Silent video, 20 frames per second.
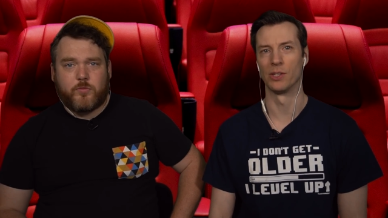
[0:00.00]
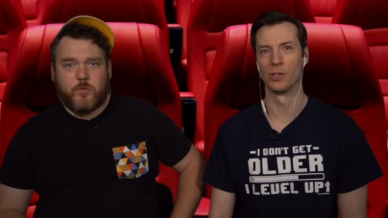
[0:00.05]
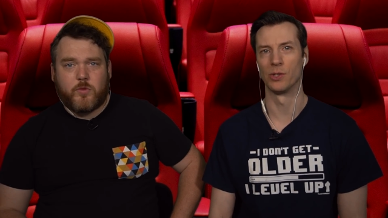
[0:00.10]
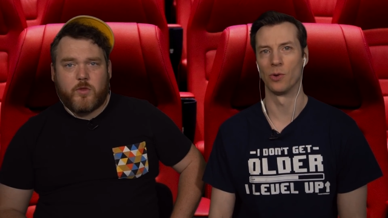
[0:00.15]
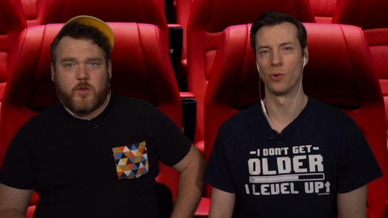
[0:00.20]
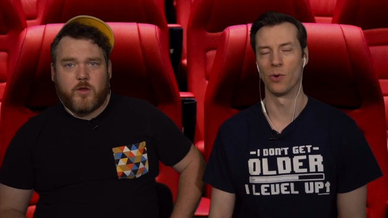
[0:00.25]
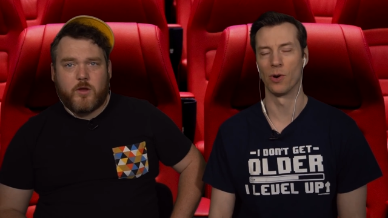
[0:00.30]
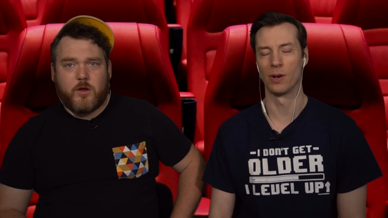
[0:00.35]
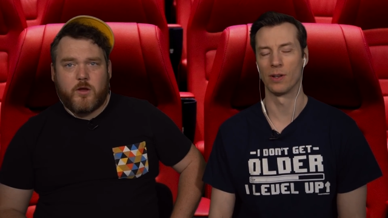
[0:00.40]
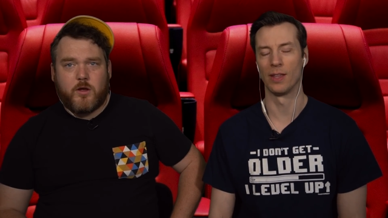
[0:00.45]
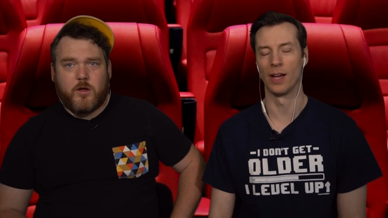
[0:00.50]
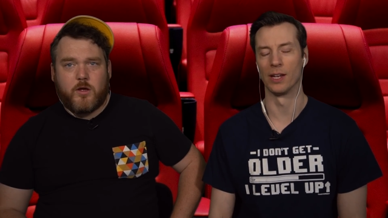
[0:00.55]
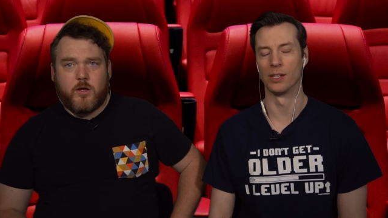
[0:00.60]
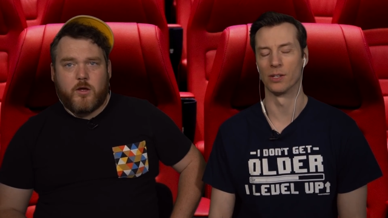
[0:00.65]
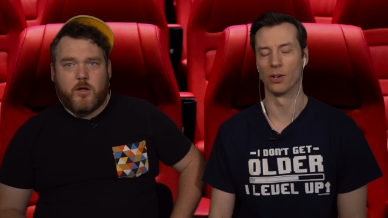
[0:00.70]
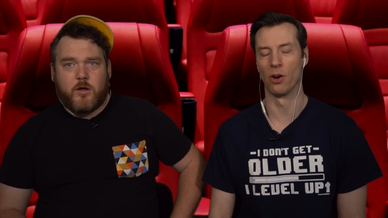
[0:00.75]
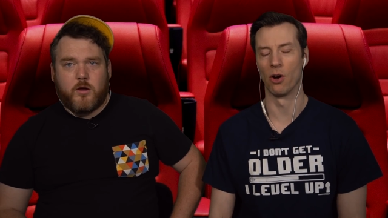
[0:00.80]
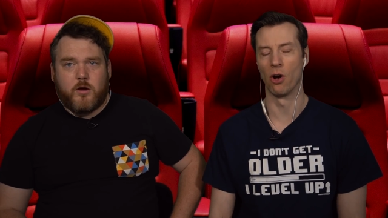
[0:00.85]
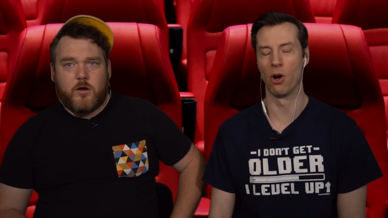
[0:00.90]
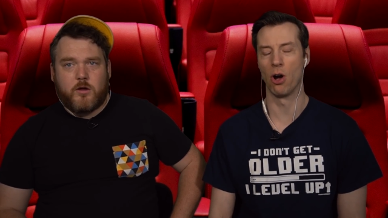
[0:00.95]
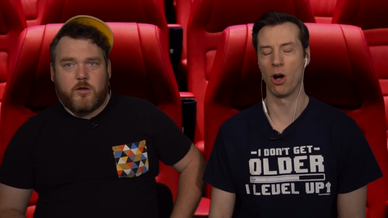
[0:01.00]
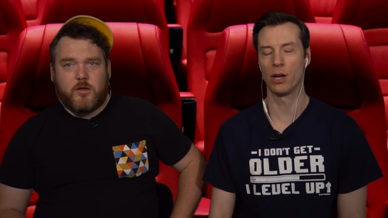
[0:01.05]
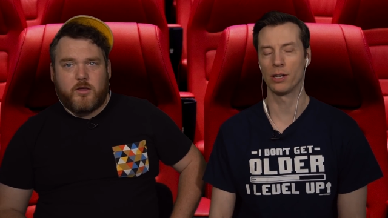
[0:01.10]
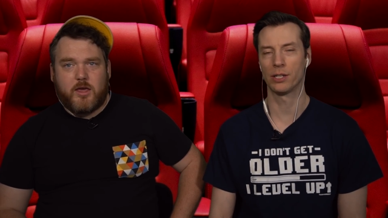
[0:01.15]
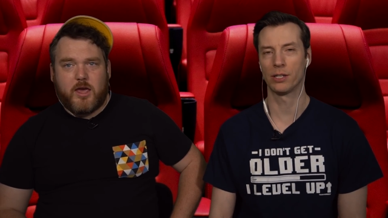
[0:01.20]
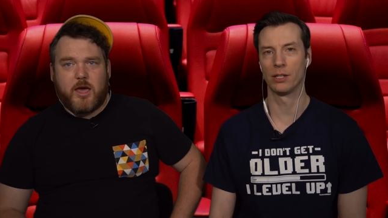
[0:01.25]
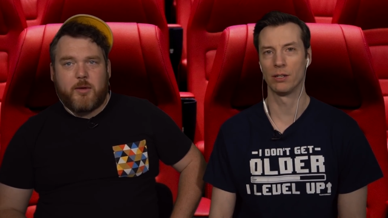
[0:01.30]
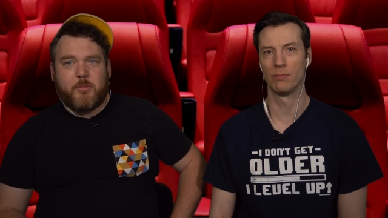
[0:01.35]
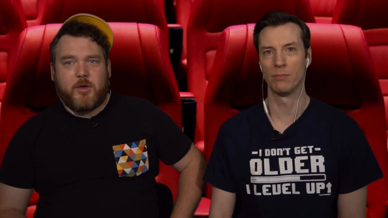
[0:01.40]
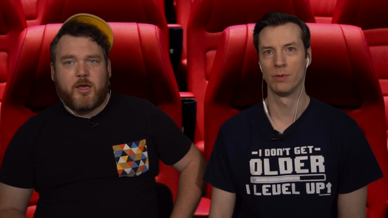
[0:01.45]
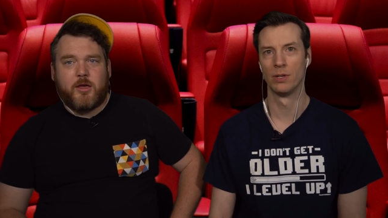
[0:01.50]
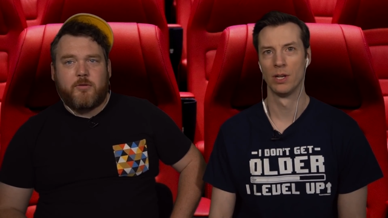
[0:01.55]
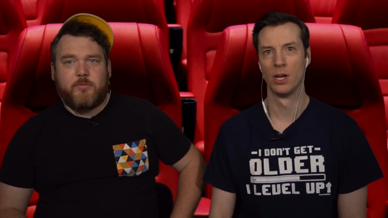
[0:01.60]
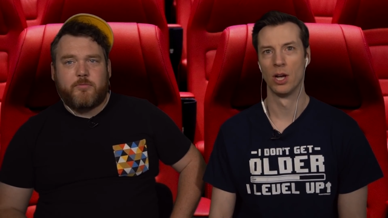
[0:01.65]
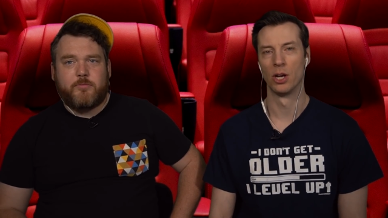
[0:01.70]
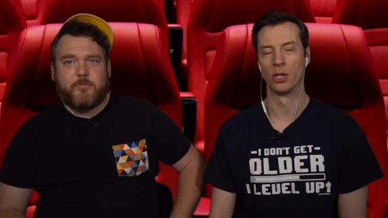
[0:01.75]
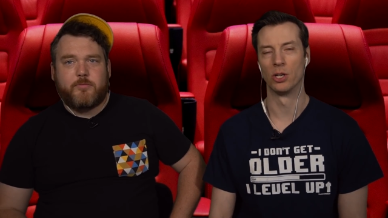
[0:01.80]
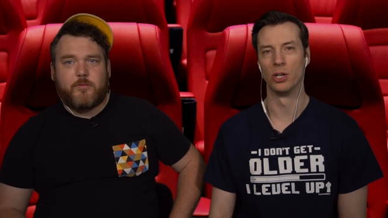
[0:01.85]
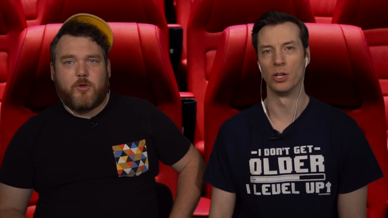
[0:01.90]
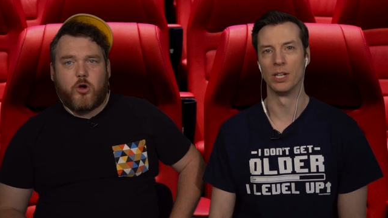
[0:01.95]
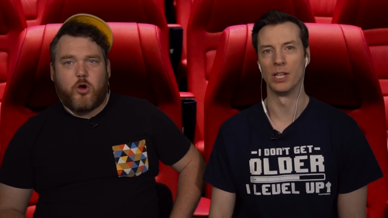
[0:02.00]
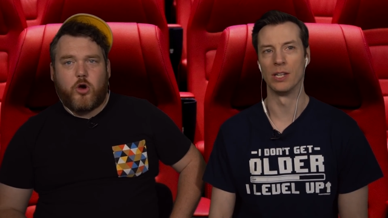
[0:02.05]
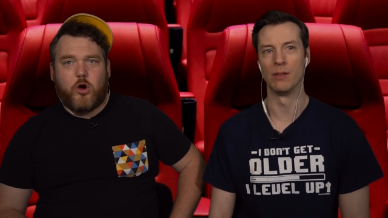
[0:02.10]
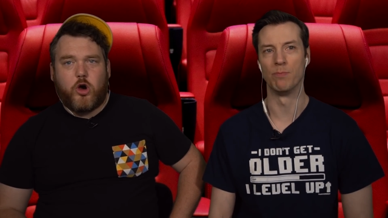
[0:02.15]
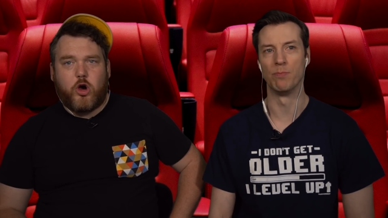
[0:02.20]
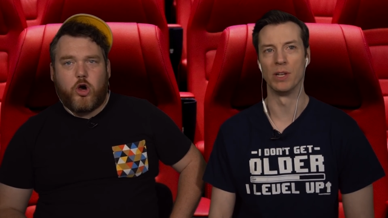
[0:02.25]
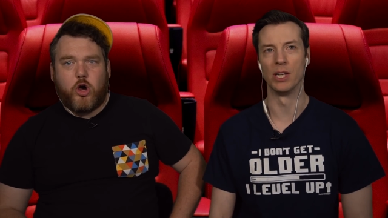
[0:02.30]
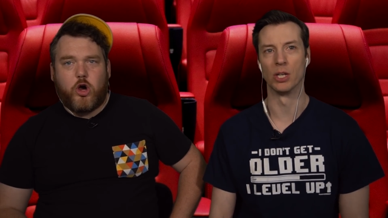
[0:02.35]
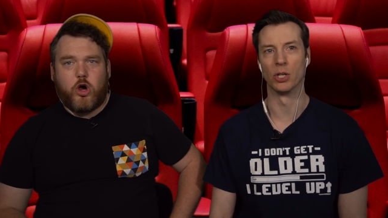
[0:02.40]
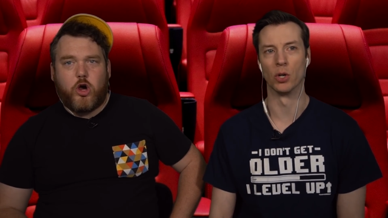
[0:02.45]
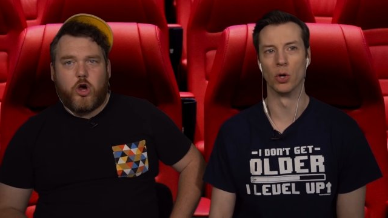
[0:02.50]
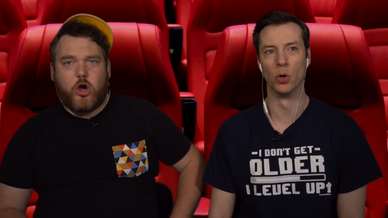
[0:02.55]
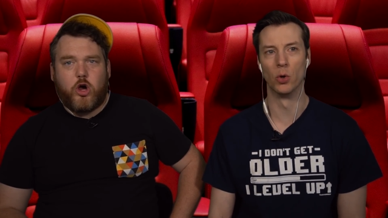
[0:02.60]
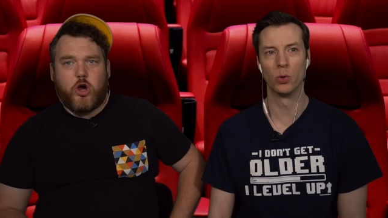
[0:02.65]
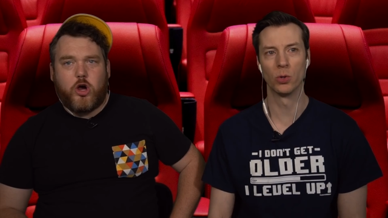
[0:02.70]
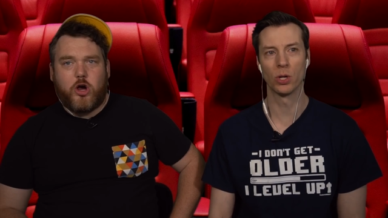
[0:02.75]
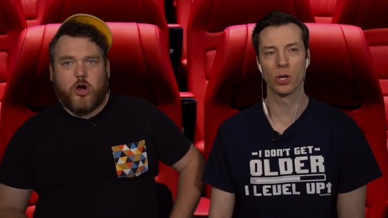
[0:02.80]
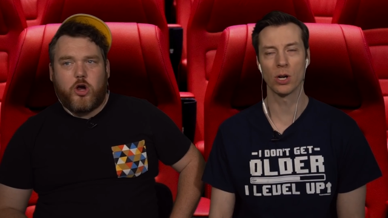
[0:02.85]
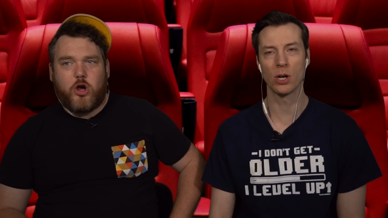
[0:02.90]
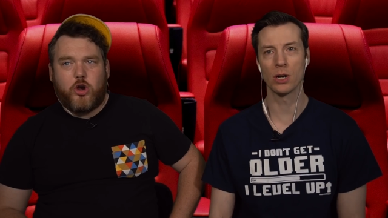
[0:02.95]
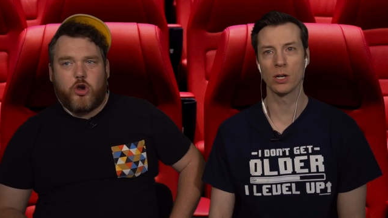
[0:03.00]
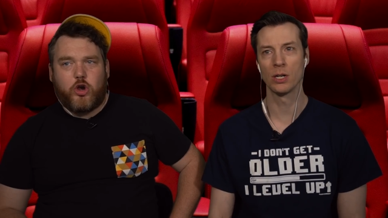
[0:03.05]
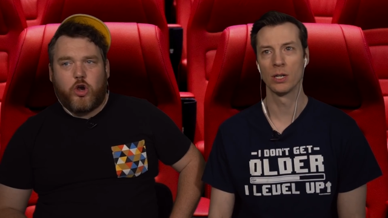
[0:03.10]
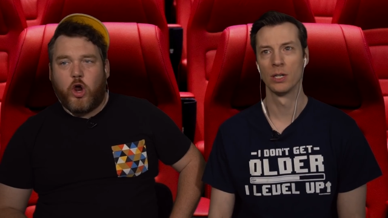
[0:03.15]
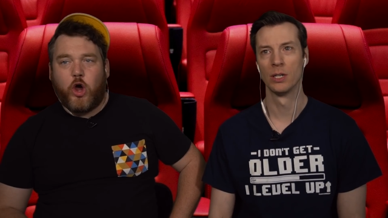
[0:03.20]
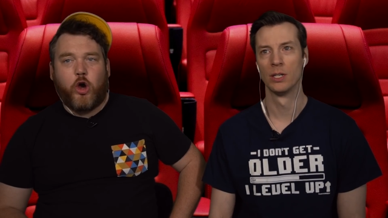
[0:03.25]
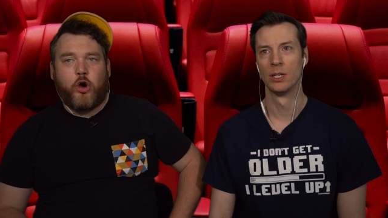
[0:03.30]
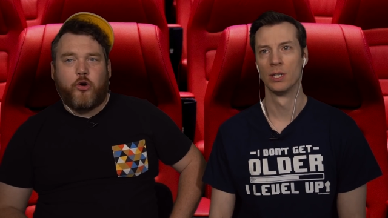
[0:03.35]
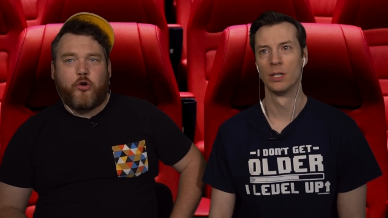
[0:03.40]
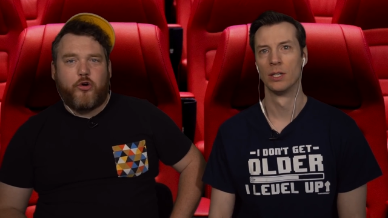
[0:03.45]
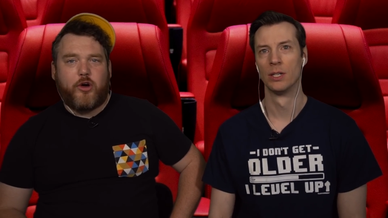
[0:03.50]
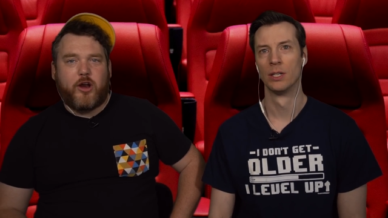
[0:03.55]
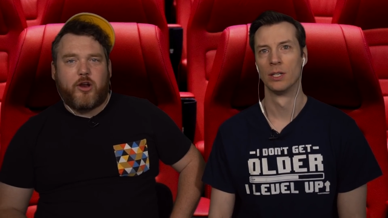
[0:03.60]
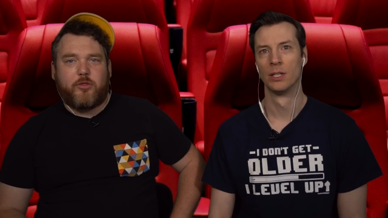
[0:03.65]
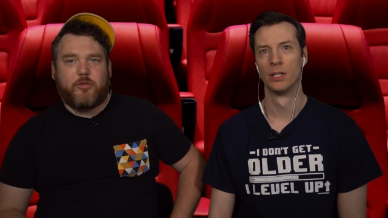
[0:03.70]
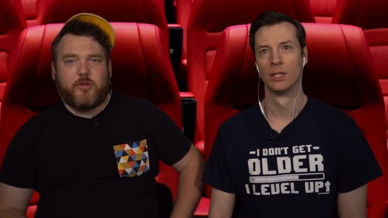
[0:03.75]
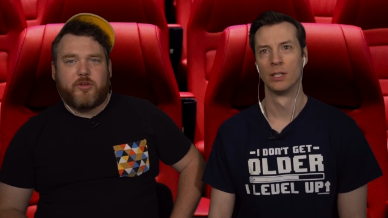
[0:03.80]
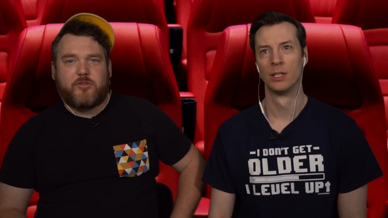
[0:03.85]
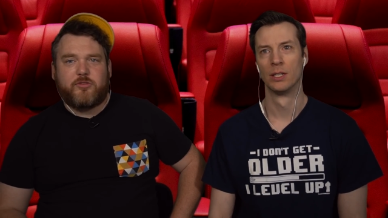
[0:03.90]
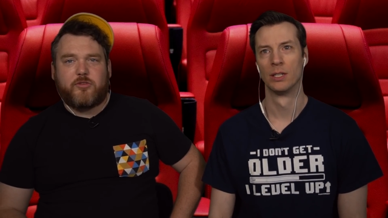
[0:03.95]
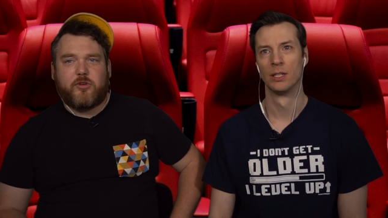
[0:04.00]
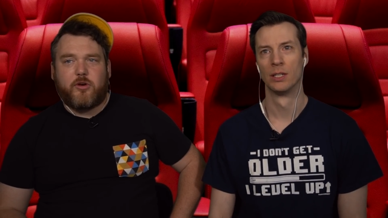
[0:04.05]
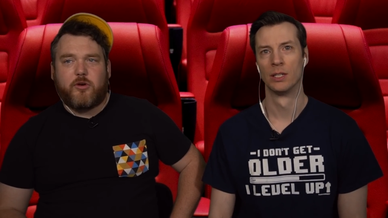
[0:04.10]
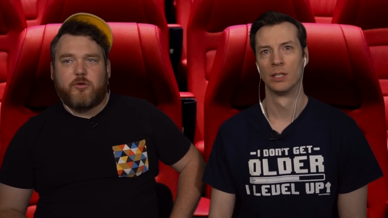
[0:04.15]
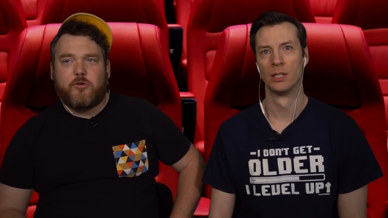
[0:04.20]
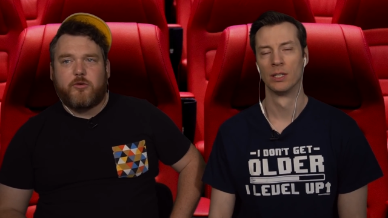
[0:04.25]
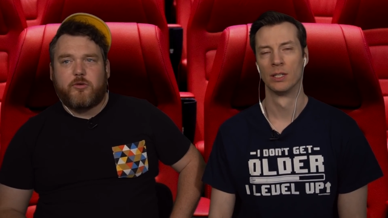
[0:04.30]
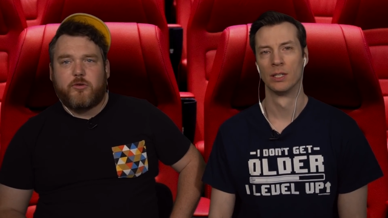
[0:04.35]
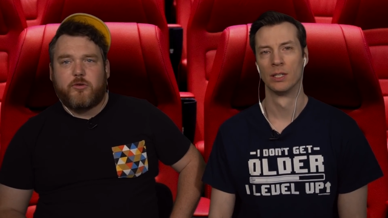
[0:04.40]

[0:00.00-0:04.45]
Speaker 1: sword. That's awesome. Yeah, man. Could he be cooler? No, I don't think so.